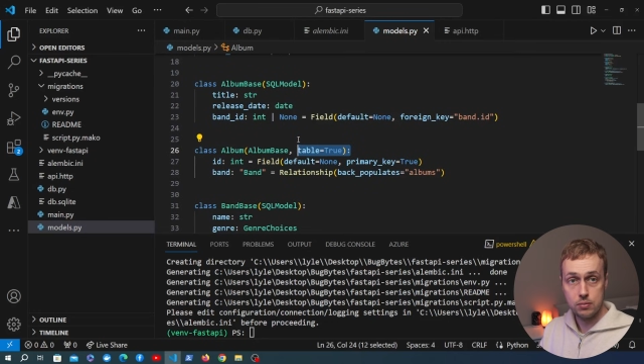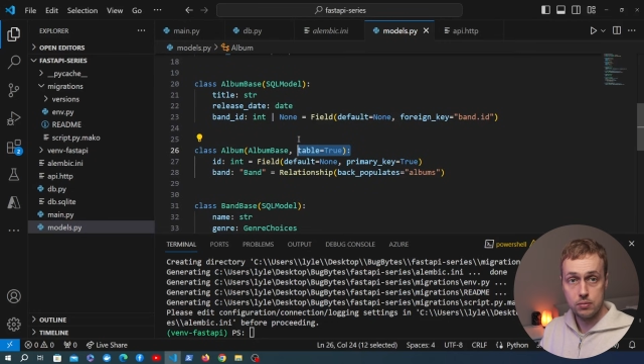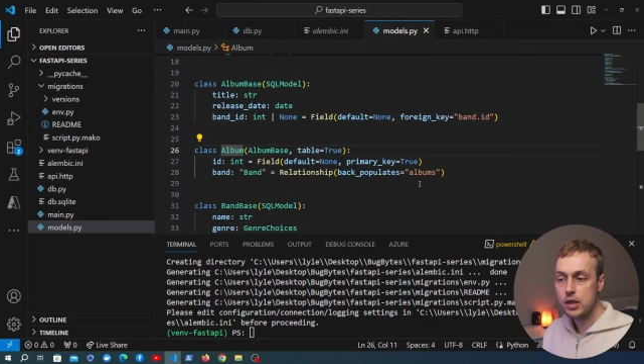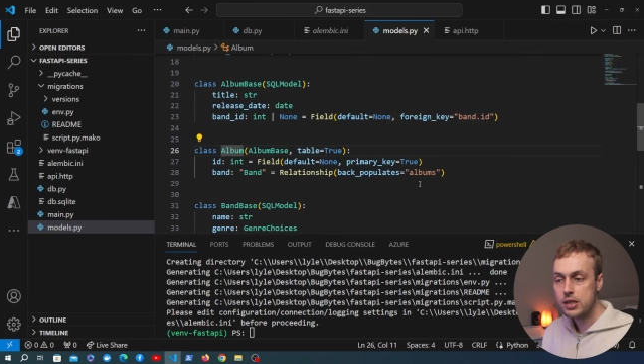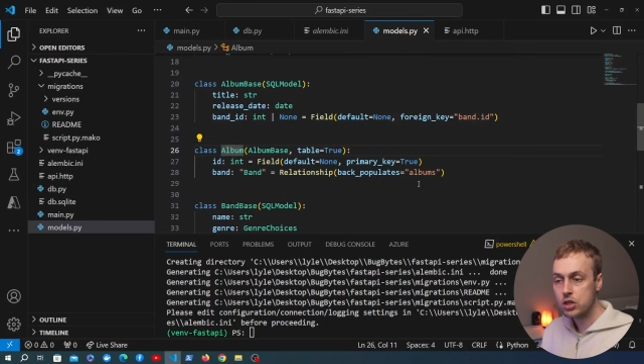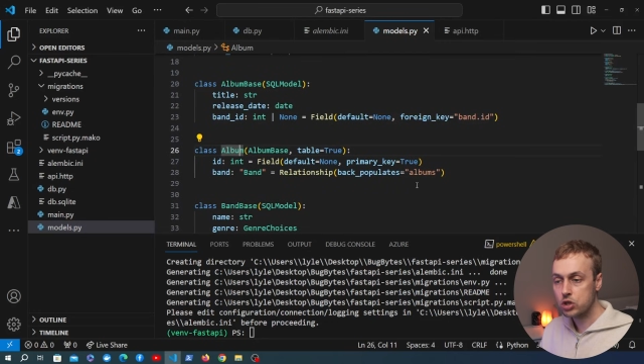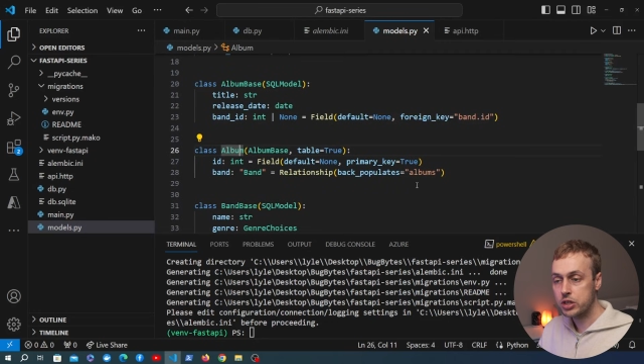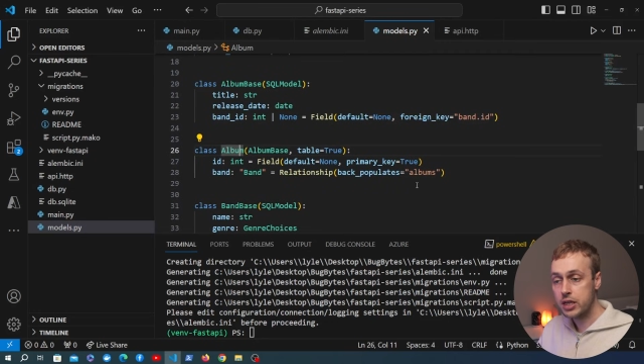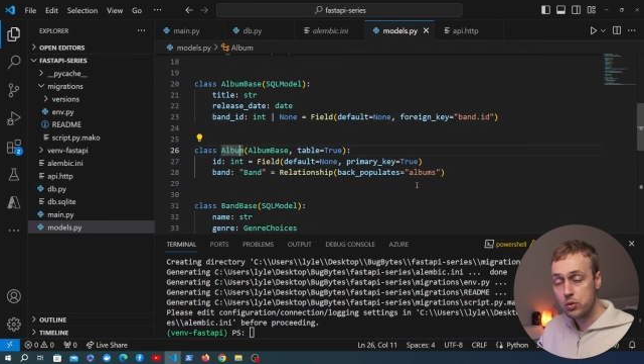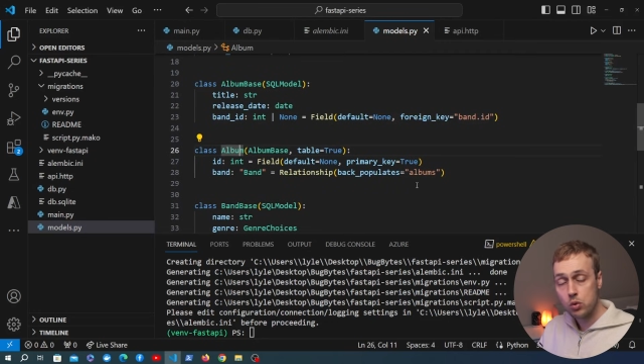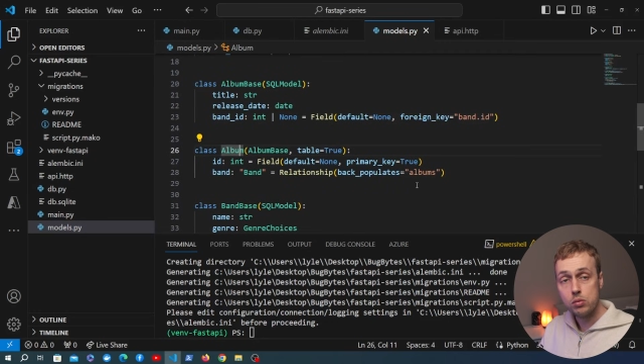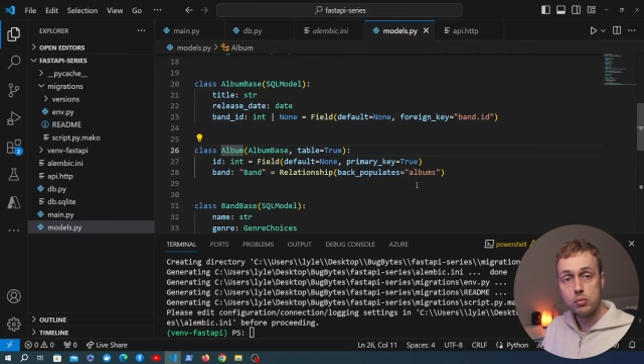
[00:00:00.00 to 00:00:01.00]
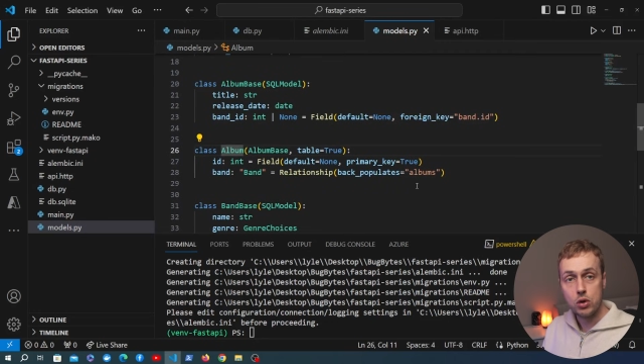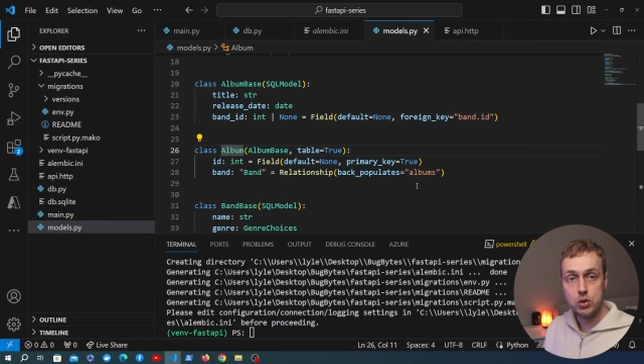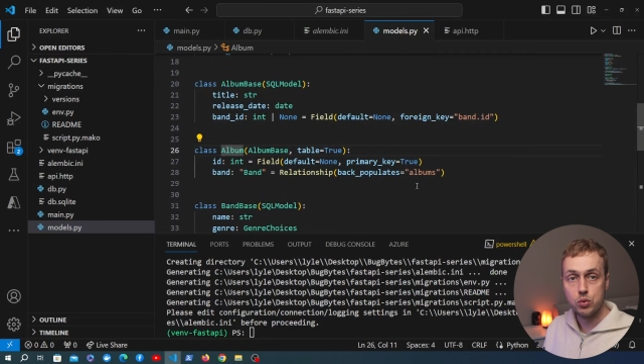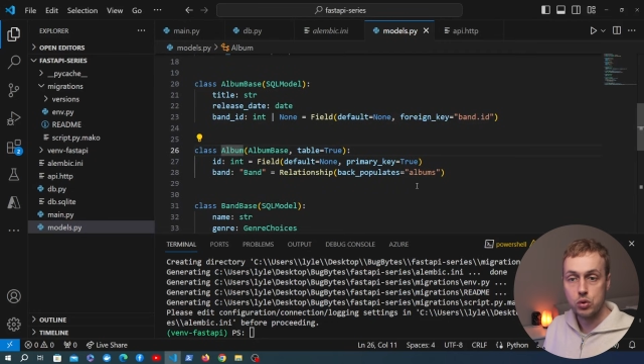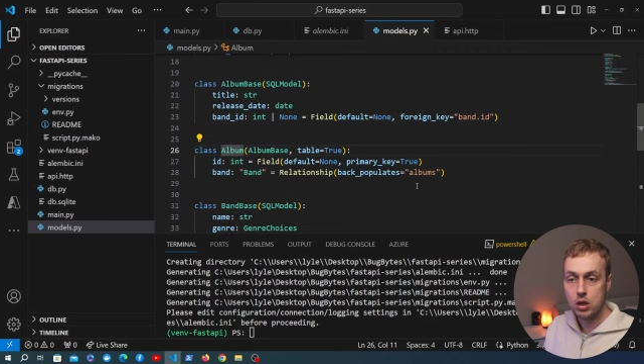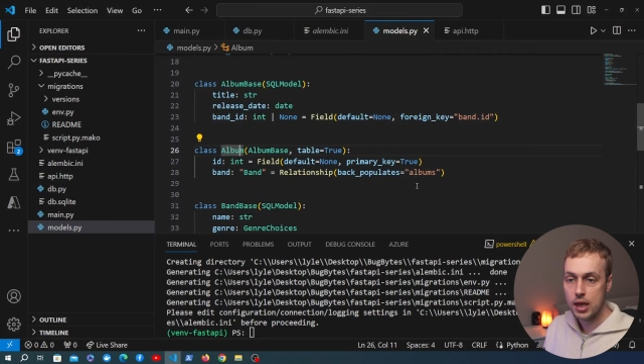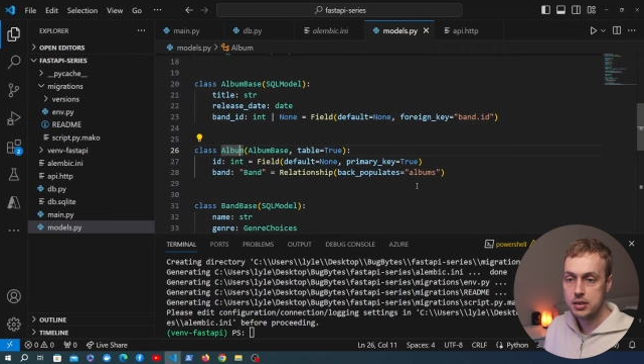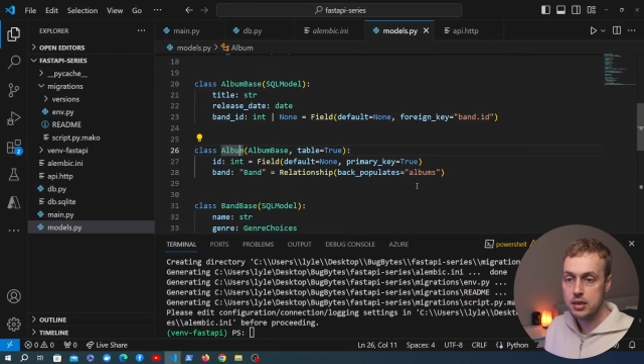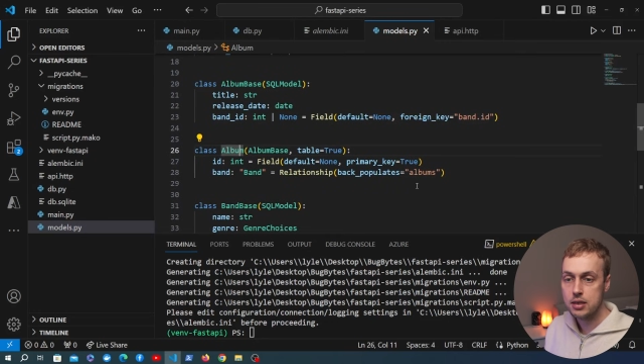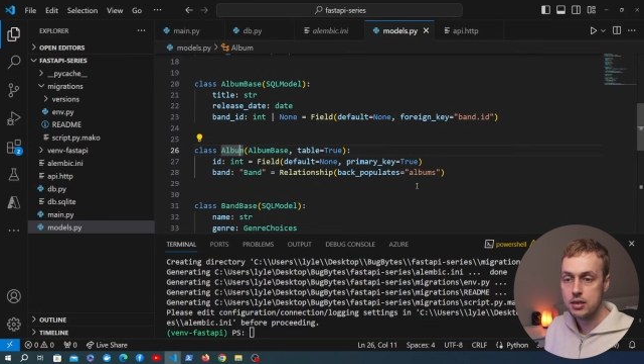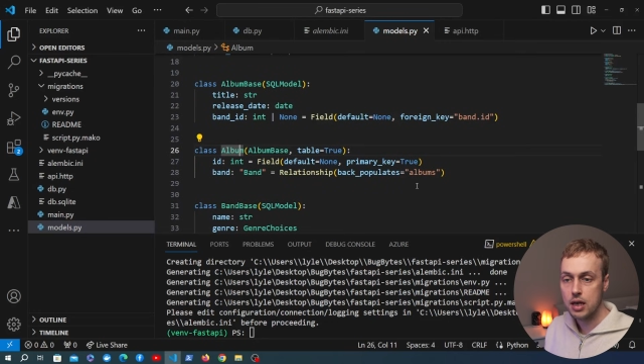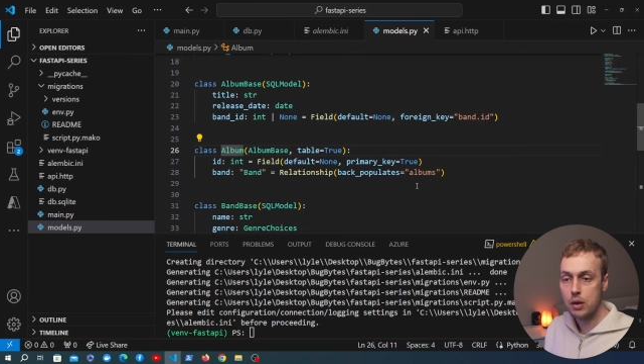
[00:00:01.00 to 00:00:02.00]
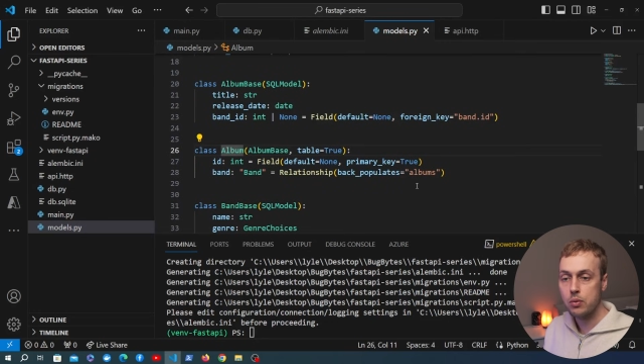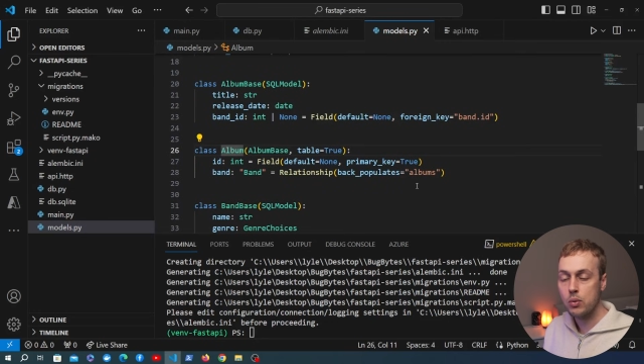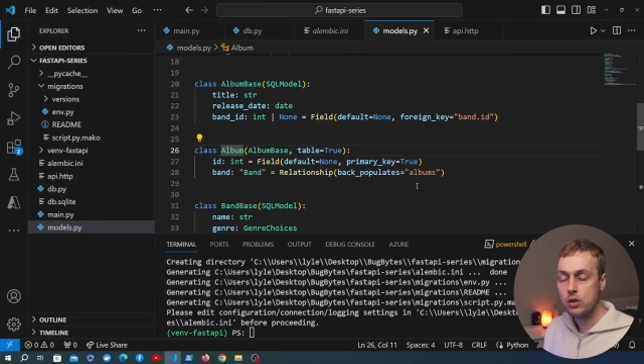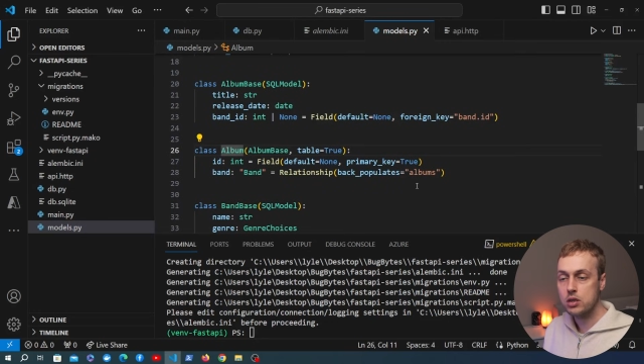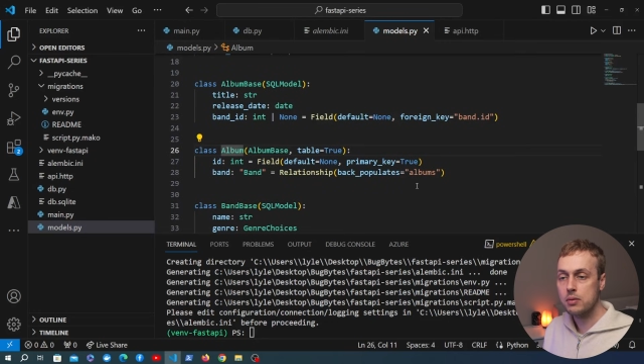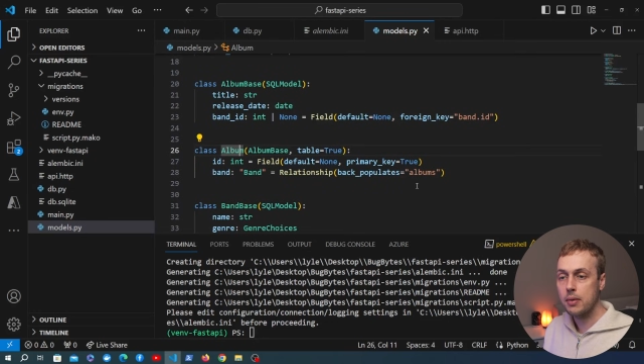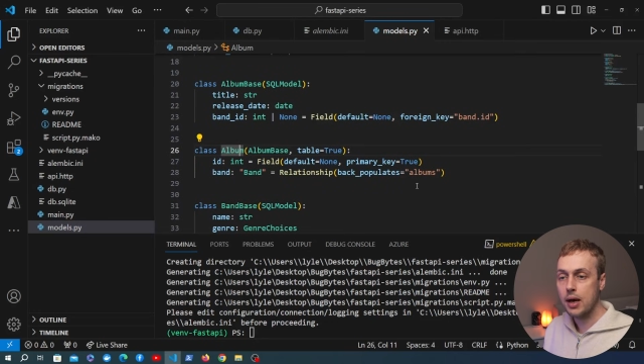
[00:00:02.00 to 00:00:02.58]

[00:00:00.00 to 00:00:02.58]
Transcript: these are S Q L model classes, and we want to